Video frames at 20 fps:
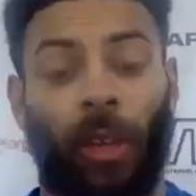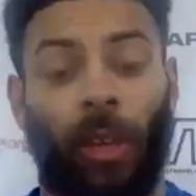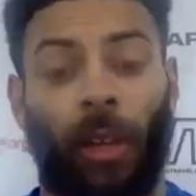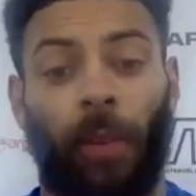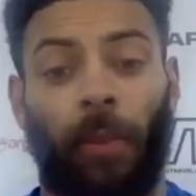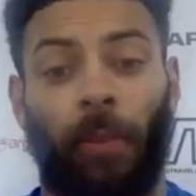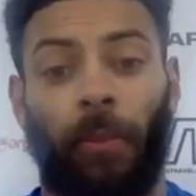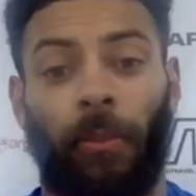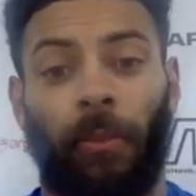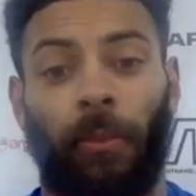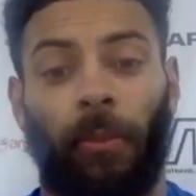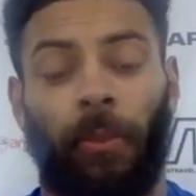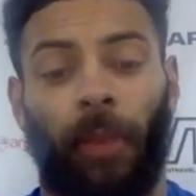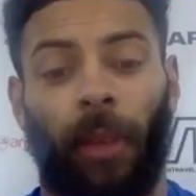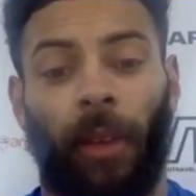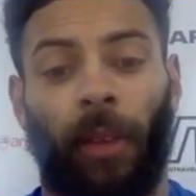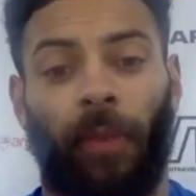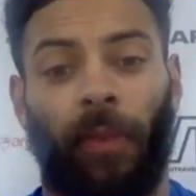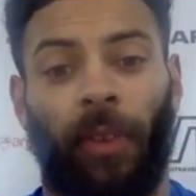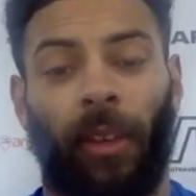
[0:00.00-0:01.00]

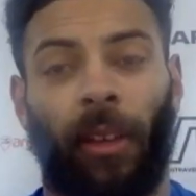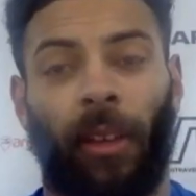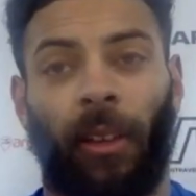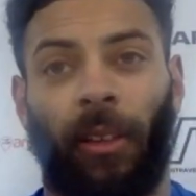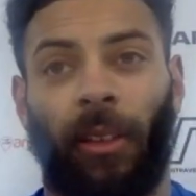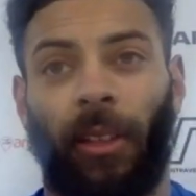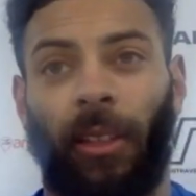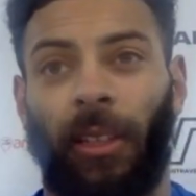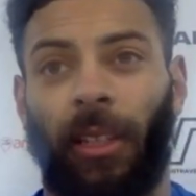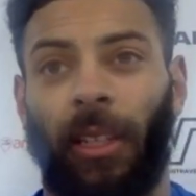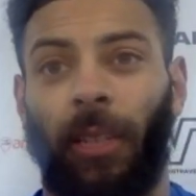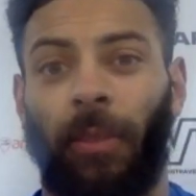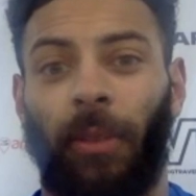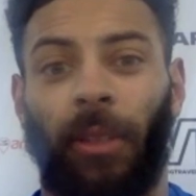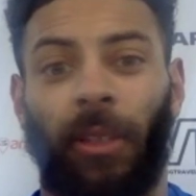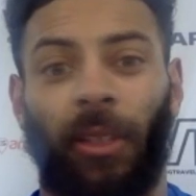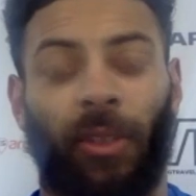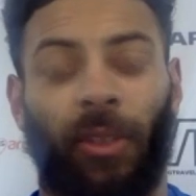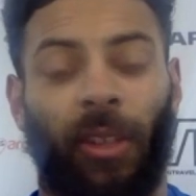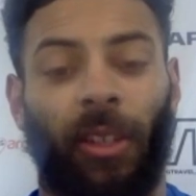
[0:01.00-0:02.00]
I think this year has been
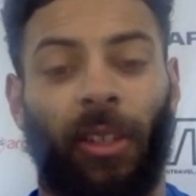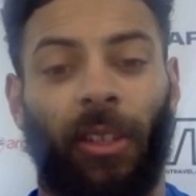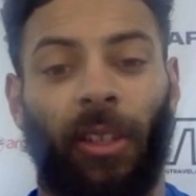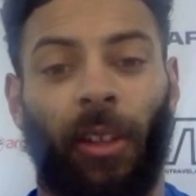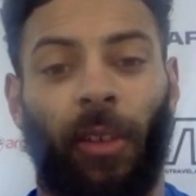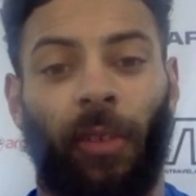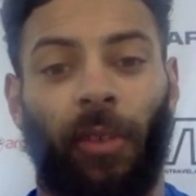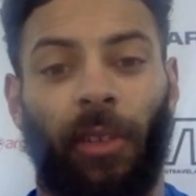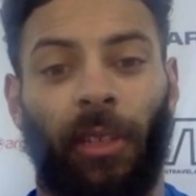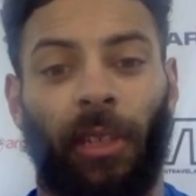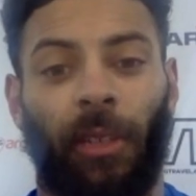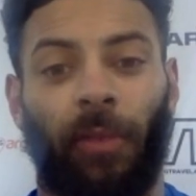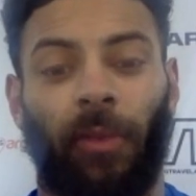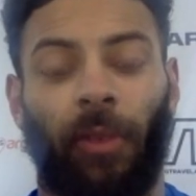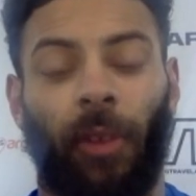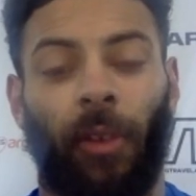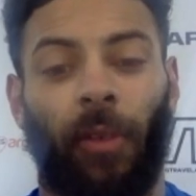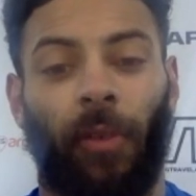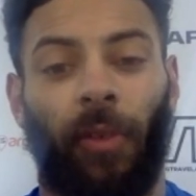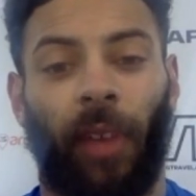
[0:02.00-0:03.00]
a strange year. Obviously, with
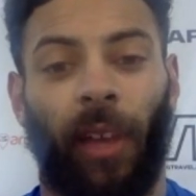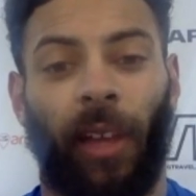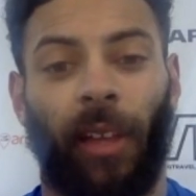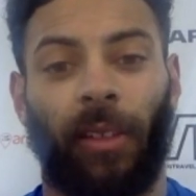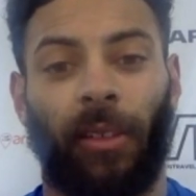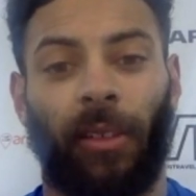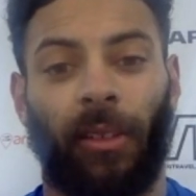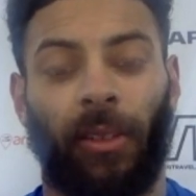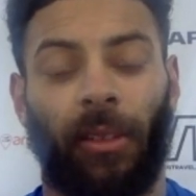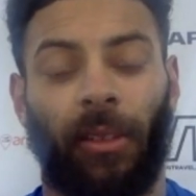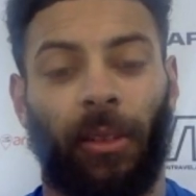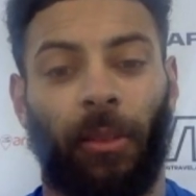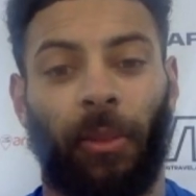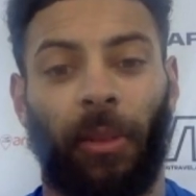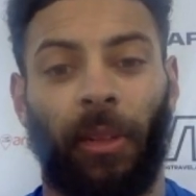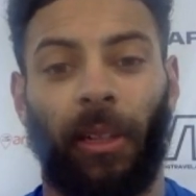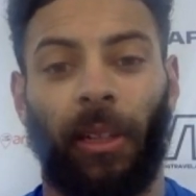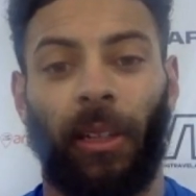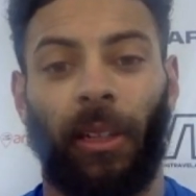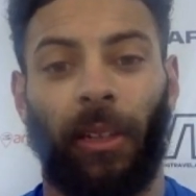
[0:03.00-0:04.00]
no fans, it's
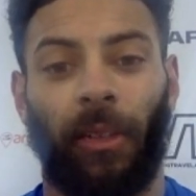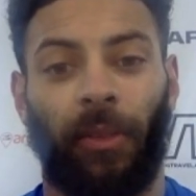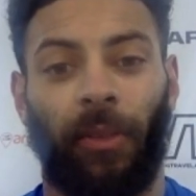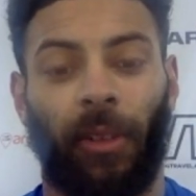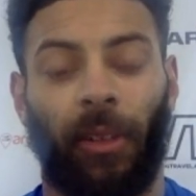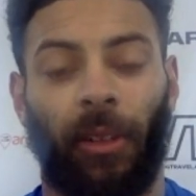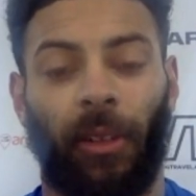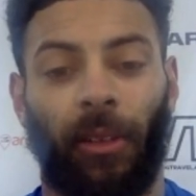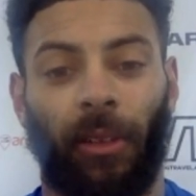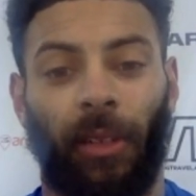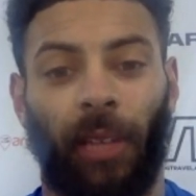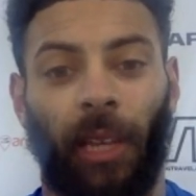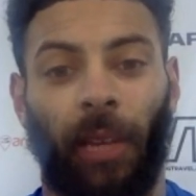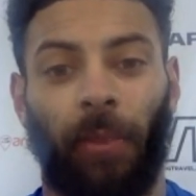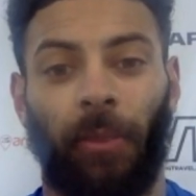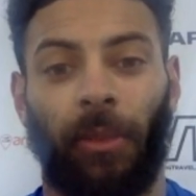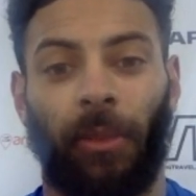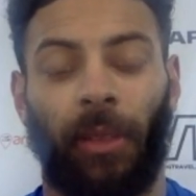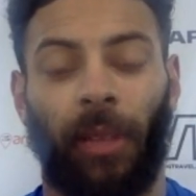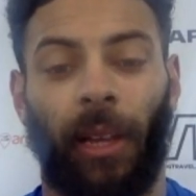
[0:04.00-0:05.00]
completely different.
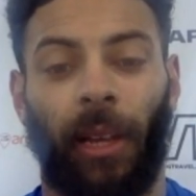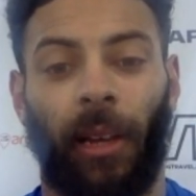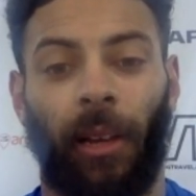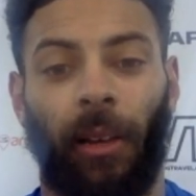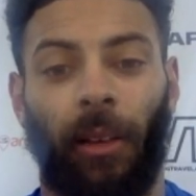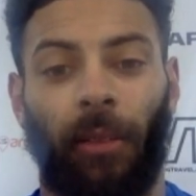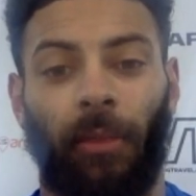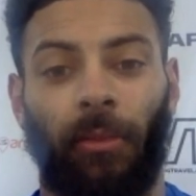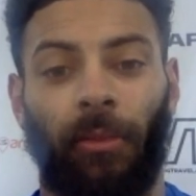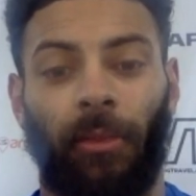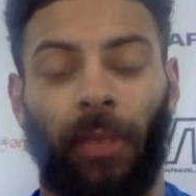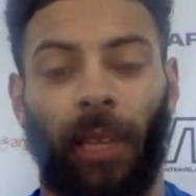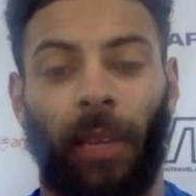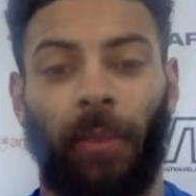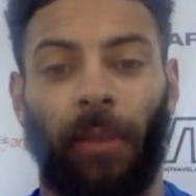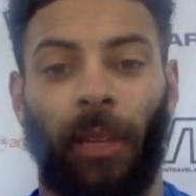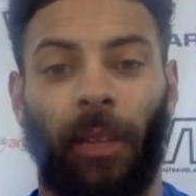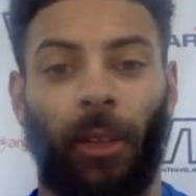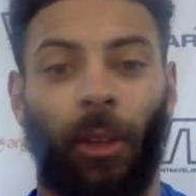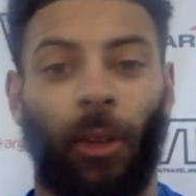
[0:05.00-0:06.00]
Teams that
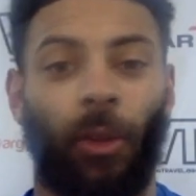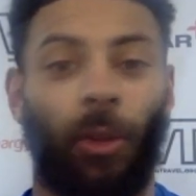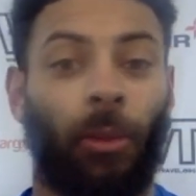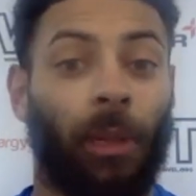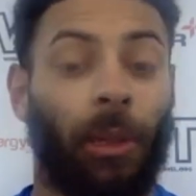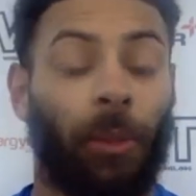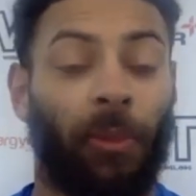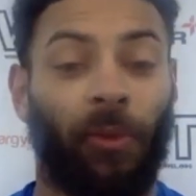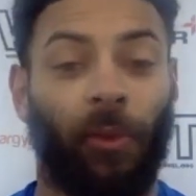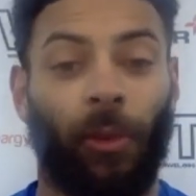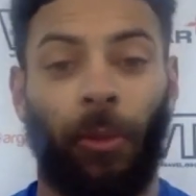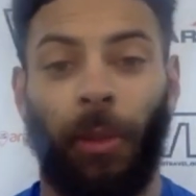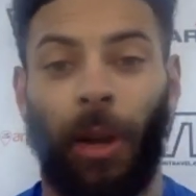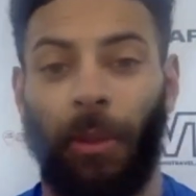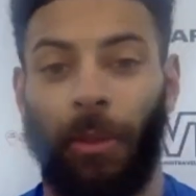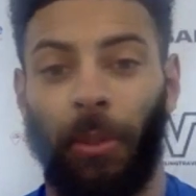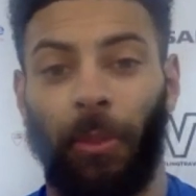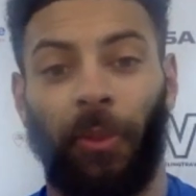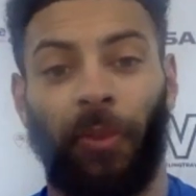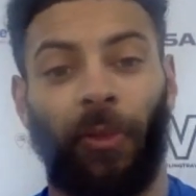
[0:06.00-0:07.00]
don't normally perform
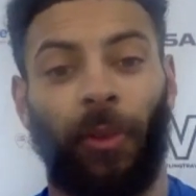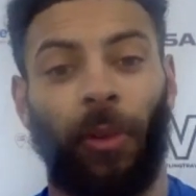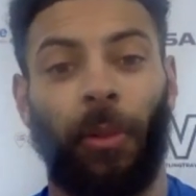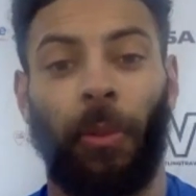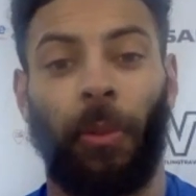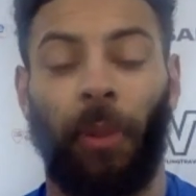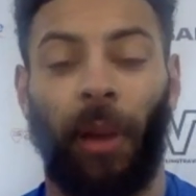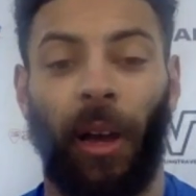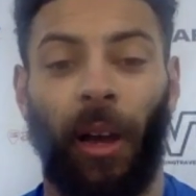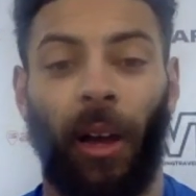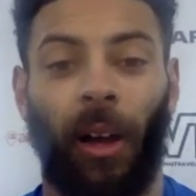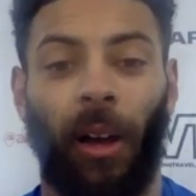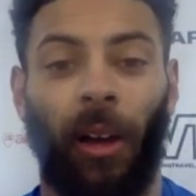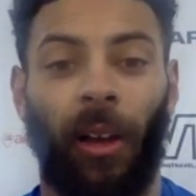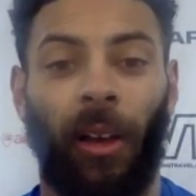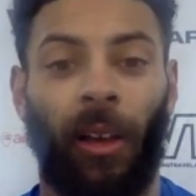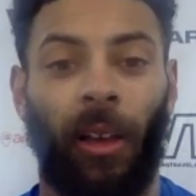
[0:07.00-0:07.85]
might be performing better.